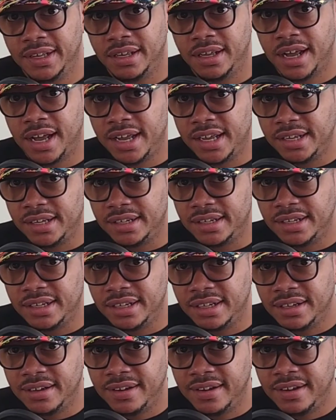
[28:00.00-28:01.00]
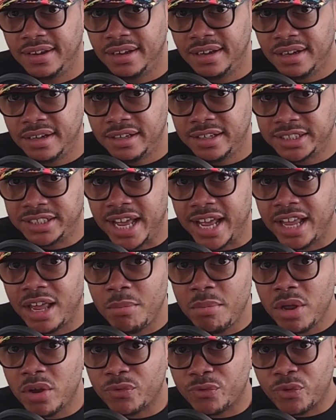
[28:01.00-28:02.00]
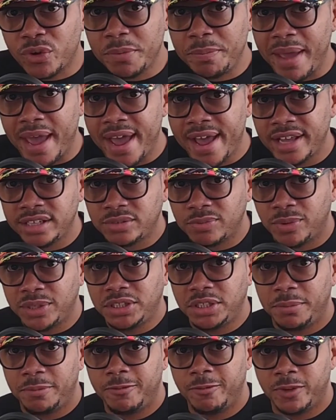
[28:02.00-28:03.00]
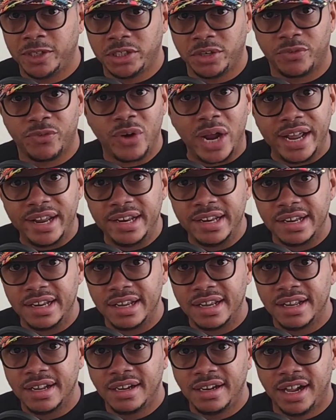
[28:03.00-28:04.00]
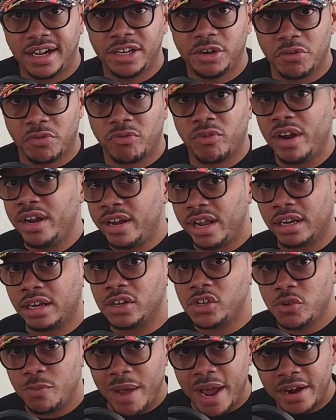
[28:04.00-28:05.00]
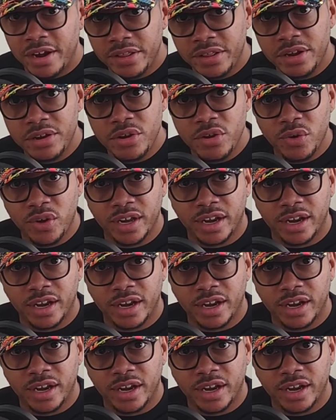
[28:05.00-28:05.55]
Huh? Does that give me a free pass with your friend? Like your friend that looks better than you?